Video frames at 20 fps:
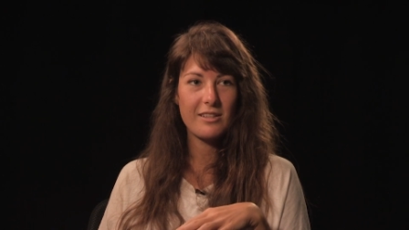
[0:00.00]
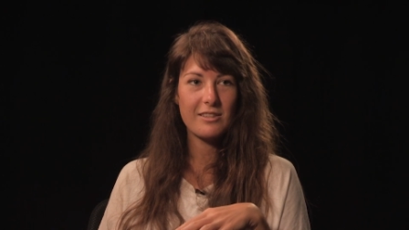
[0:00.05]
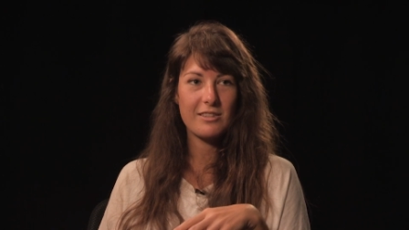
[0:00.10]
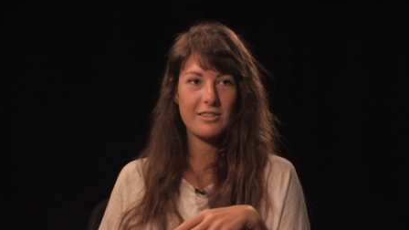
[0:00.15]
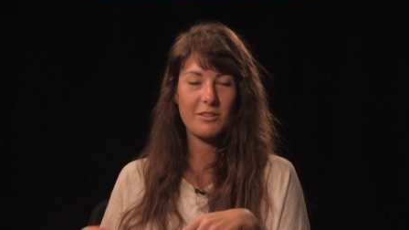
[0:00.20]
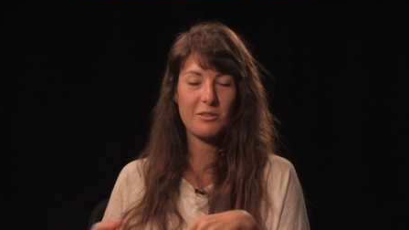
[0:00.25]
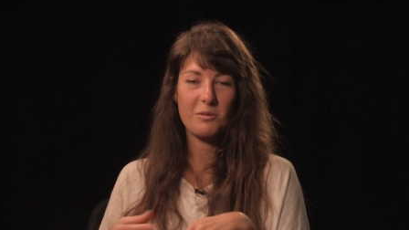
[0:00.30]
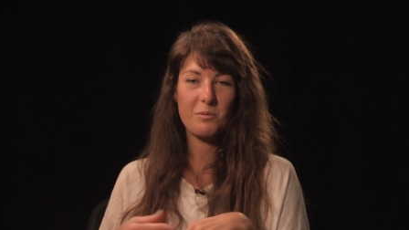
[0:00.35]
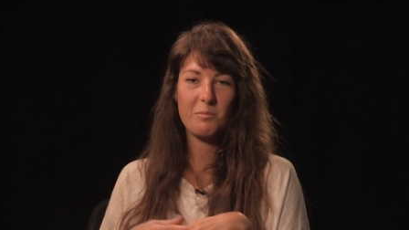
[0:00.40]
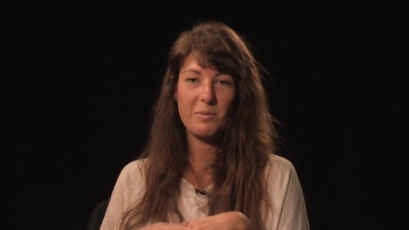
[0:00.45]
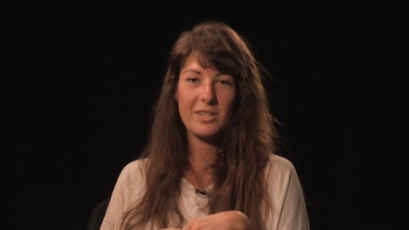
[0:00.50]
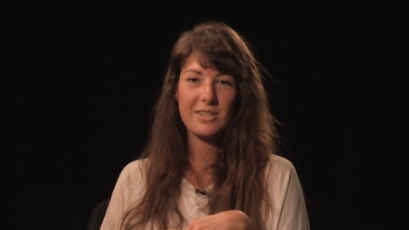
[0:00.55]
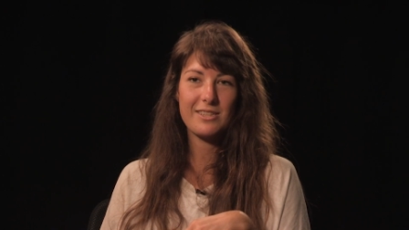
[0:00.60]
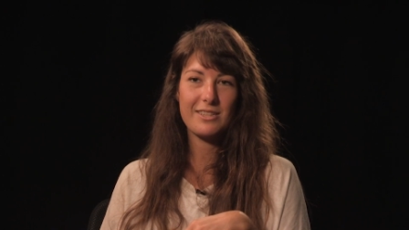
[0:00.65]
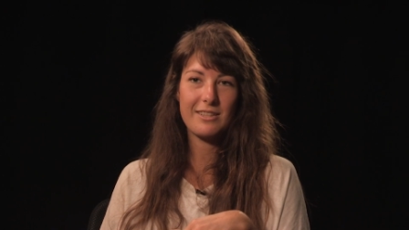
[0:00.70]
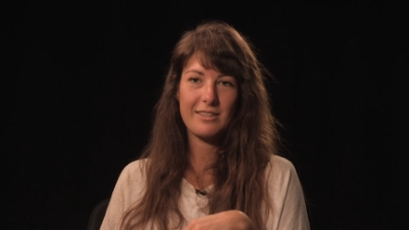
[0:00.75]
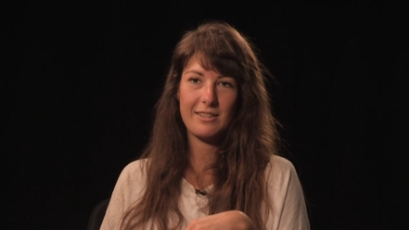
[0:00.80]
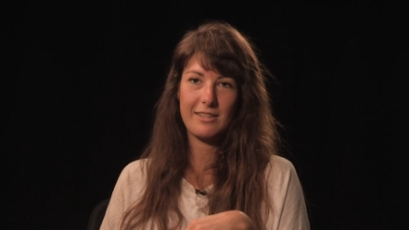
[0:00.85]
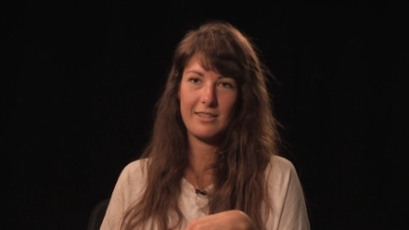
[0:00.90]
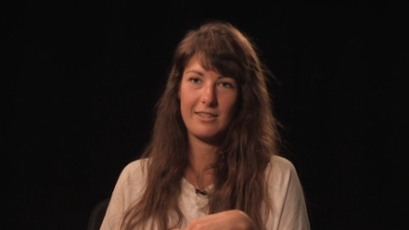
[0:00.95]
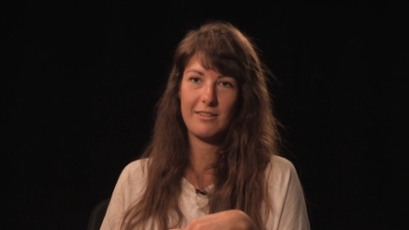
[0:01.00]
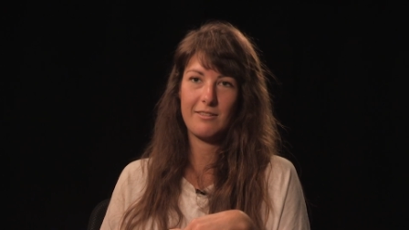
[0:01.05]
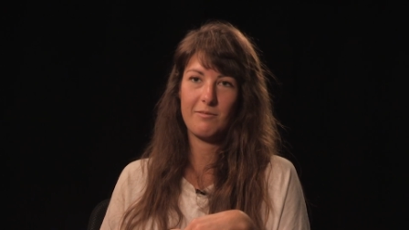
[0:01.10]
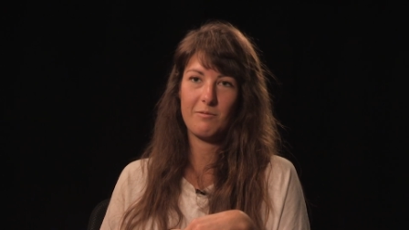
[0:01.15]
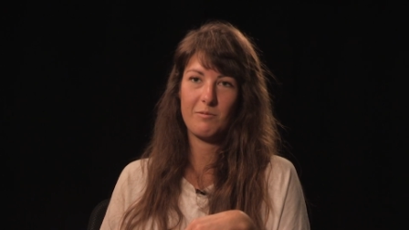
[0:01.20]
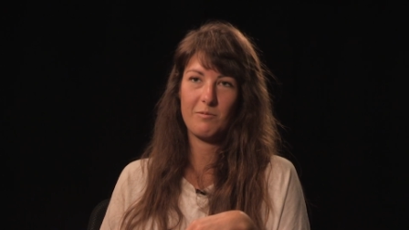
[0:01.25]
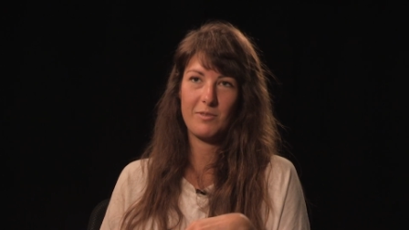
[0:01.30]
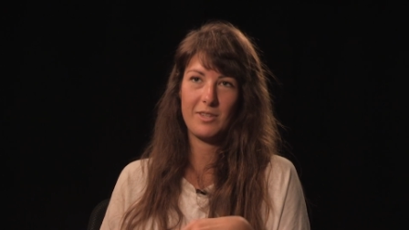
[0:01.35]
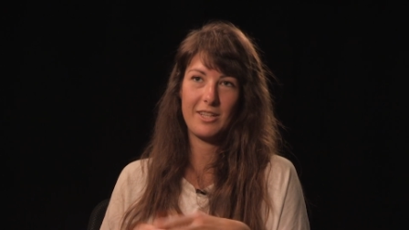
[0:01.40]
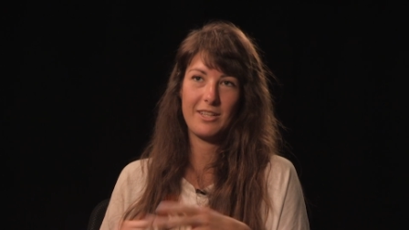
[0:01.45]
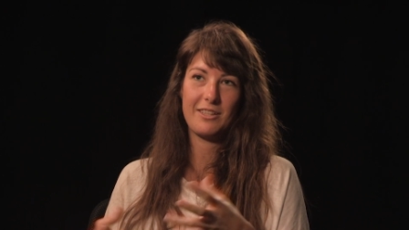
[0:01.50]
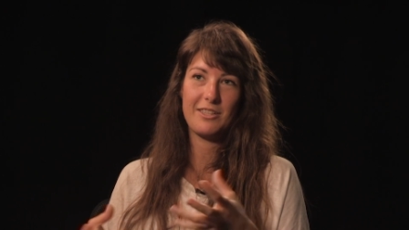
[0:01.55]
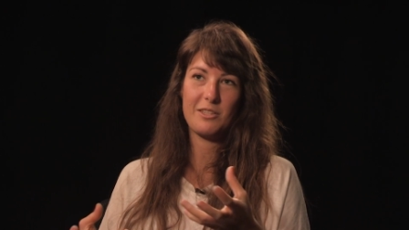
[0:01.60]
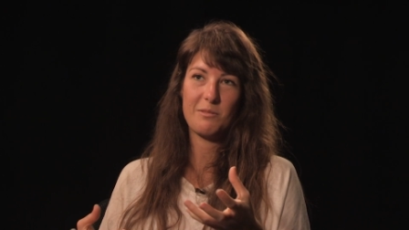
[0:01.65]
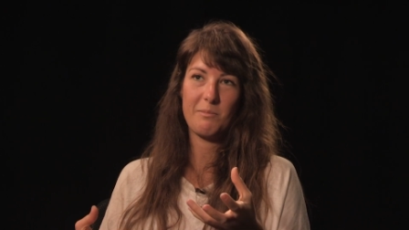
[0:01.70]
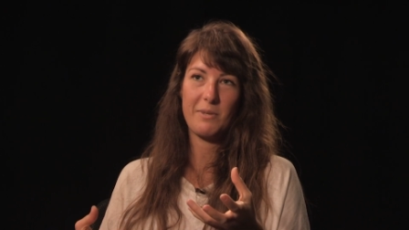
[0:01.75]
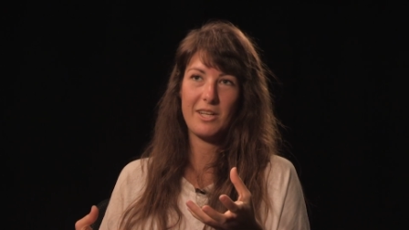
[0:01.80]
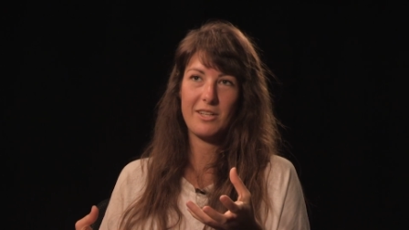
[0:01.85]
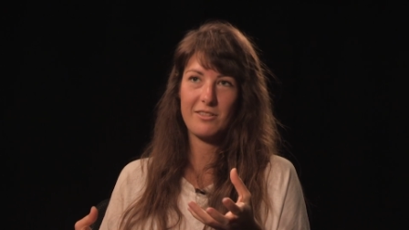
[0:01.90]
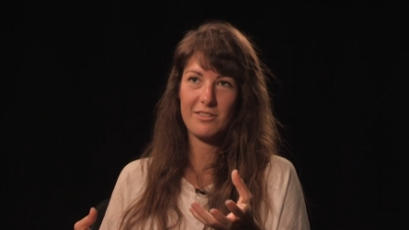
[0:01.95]
So basically, at
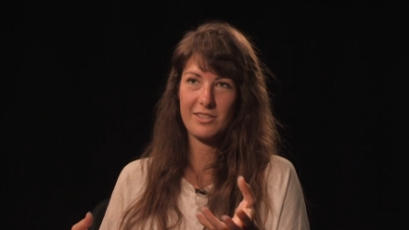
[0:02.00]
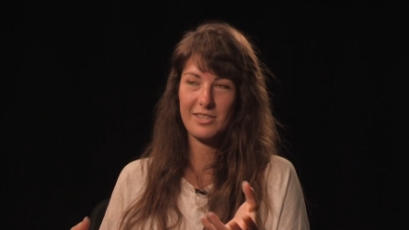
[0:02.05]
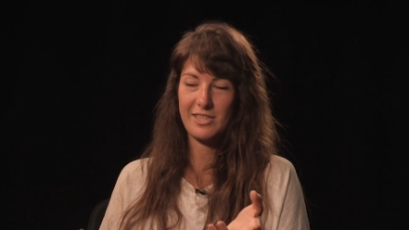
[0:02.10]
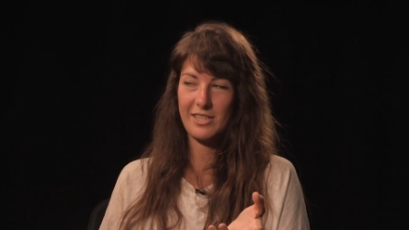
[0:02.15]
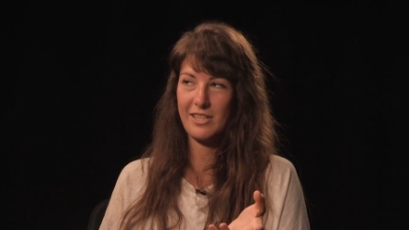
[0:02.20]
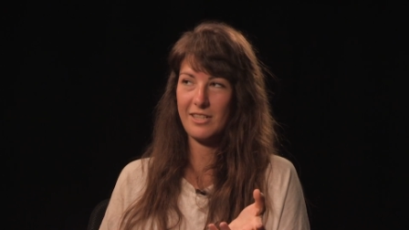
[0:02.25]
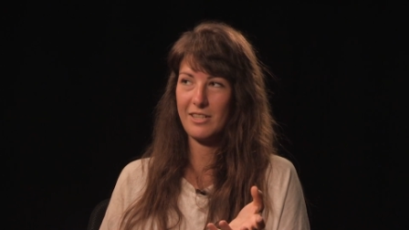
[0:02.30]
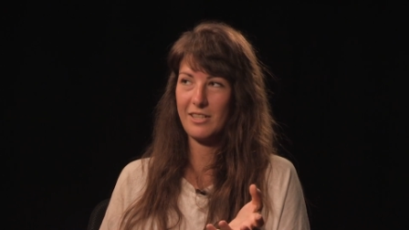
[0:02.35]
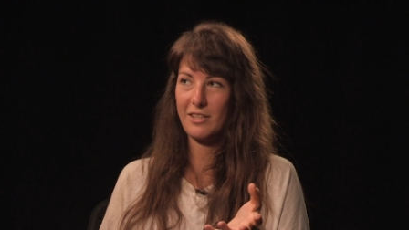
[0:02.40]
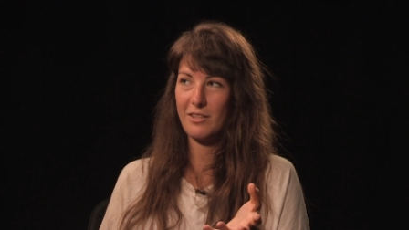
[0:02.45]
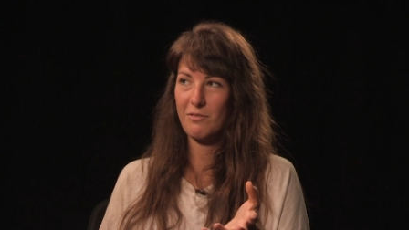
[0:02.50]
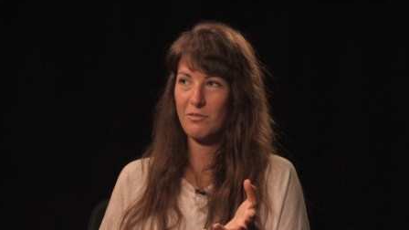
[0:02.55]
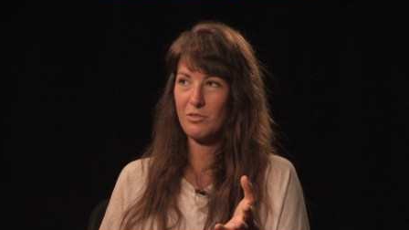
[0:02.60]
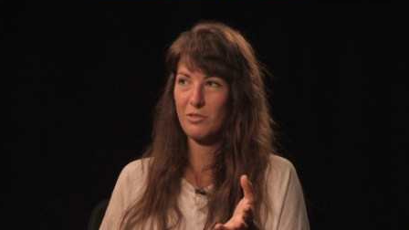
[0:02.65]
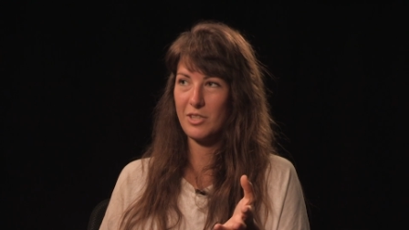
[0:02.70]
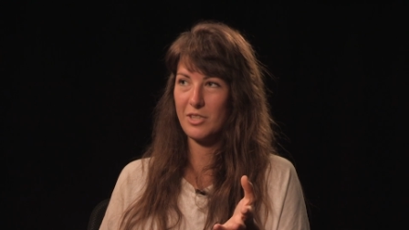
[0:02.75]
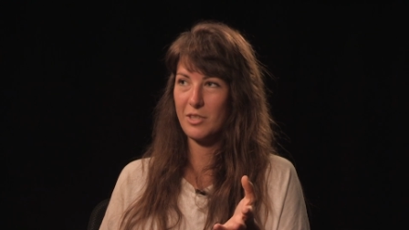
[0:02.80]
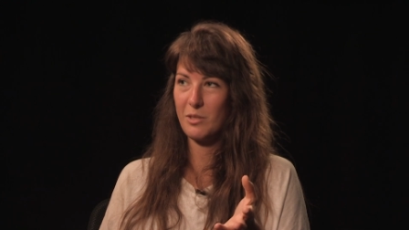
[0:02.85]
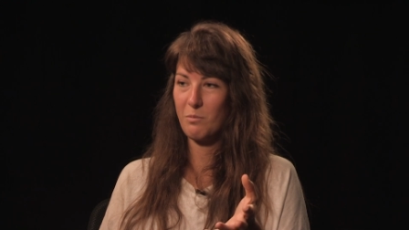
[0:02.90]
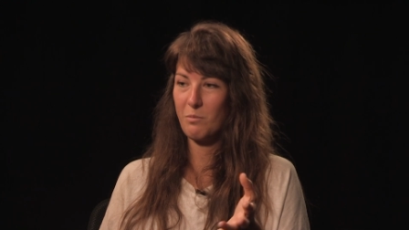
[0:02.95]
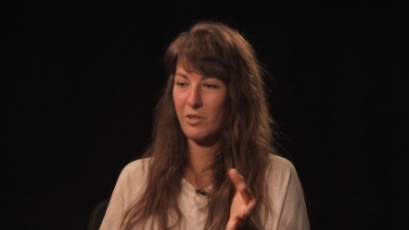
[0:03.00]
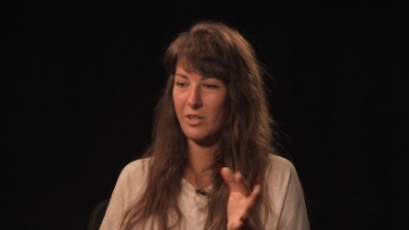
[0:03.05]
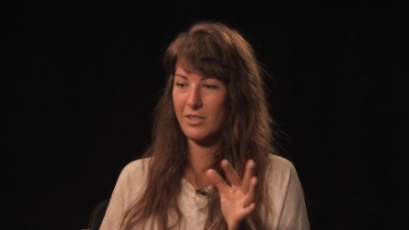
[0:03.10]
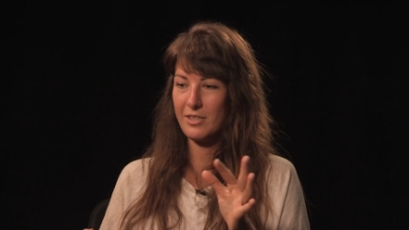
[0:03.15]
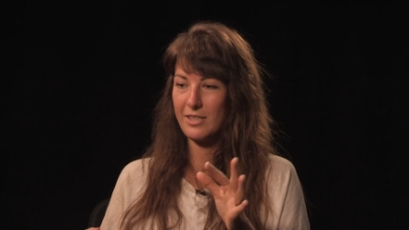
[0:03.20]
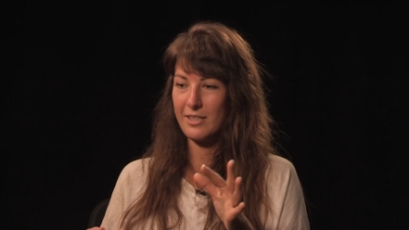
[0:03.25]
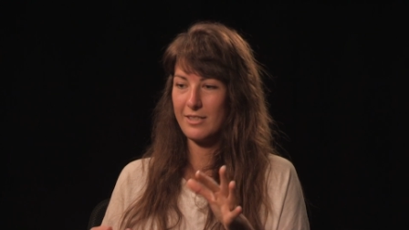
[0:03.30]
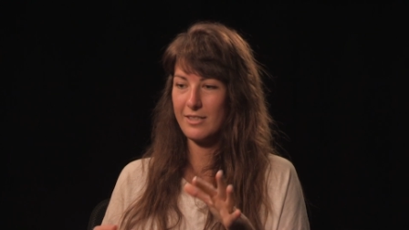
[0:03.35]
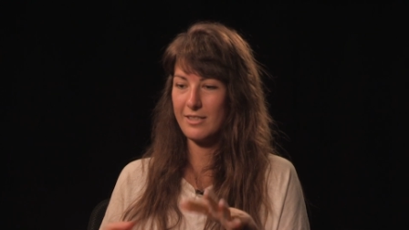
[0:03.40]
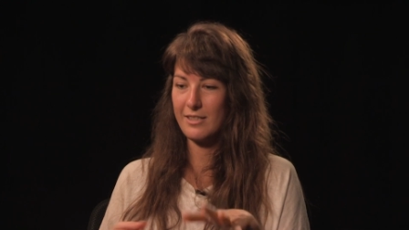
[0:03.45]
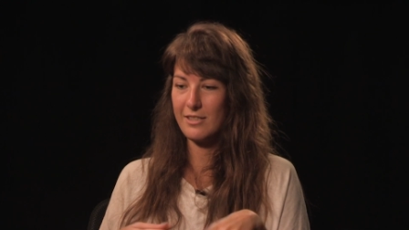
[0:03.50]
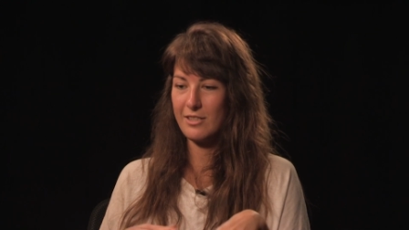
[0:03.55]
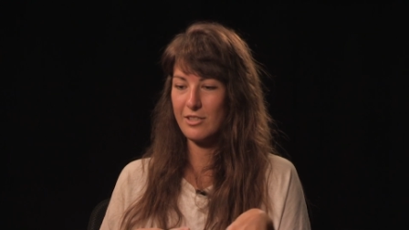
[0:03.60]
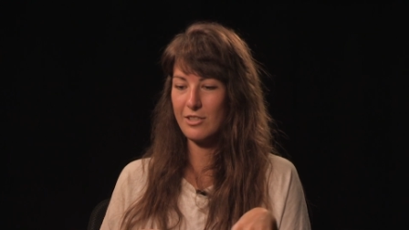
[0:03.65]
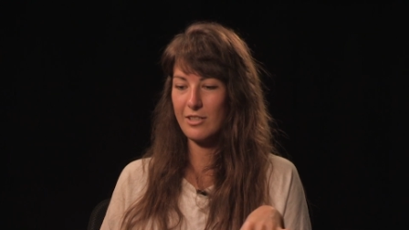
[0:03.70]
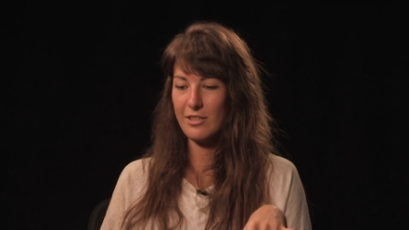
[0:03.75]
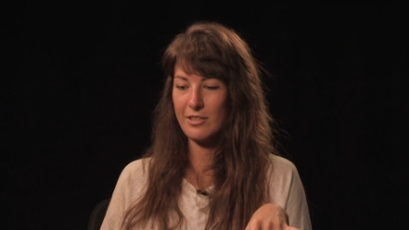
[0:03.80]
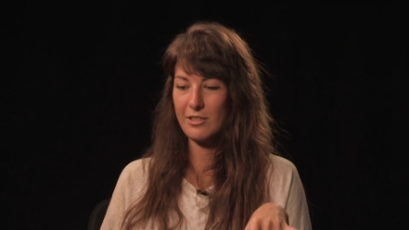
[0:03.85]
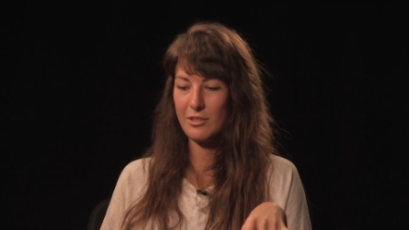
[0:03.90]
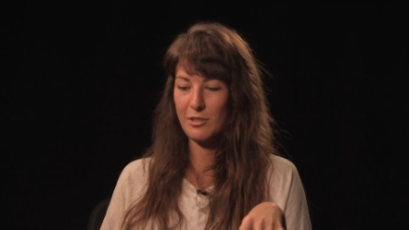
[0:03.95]
least my understanding of trust the process is
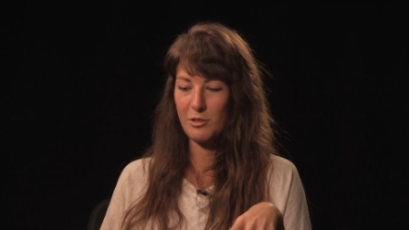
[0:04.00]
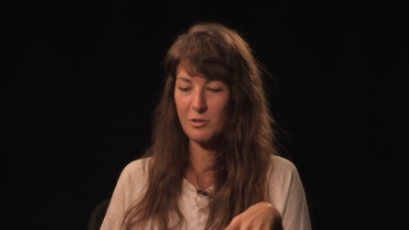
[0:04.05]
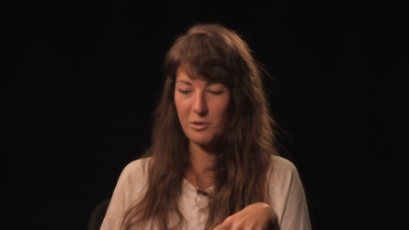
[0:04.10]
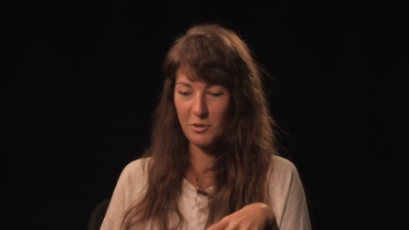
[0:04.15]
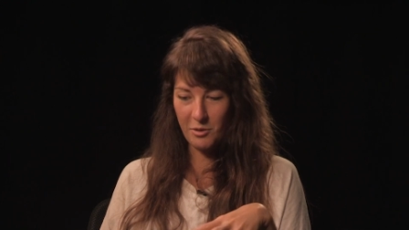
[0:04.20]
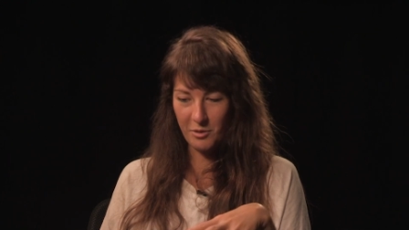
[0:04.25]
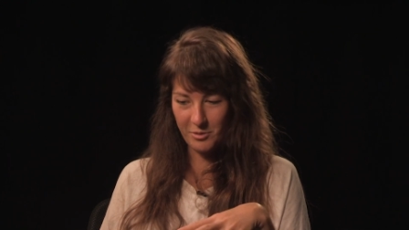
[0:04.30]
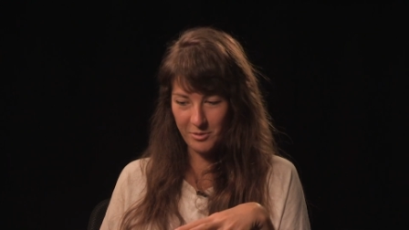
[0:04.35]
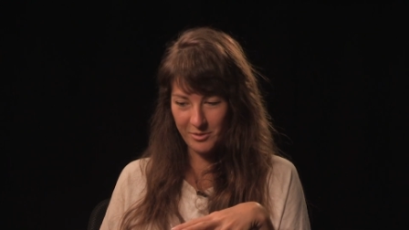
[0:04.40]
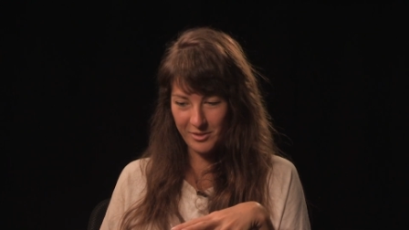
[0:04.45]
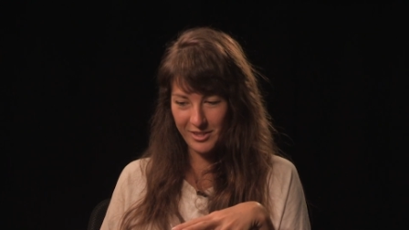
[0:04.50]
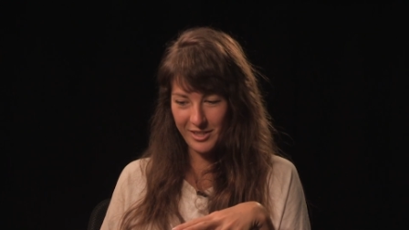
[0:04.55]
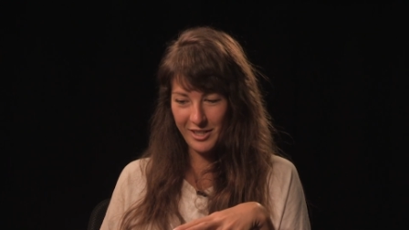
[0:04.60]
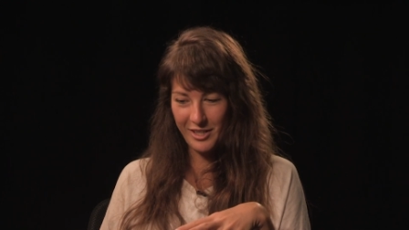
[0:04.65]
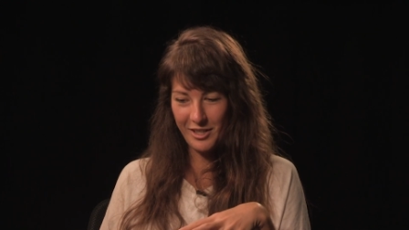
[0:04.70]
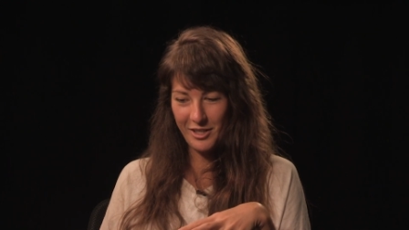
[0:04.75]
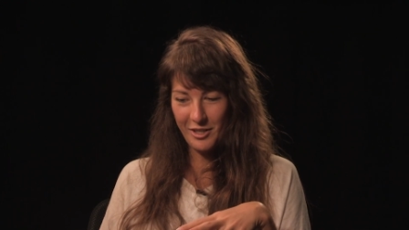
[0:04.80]
just don't